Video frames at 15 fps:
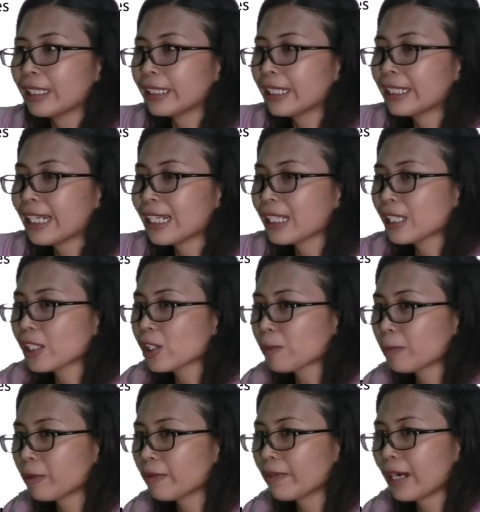The
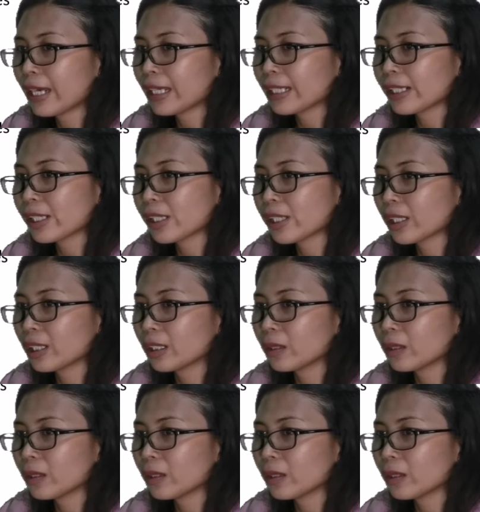knowledge provides the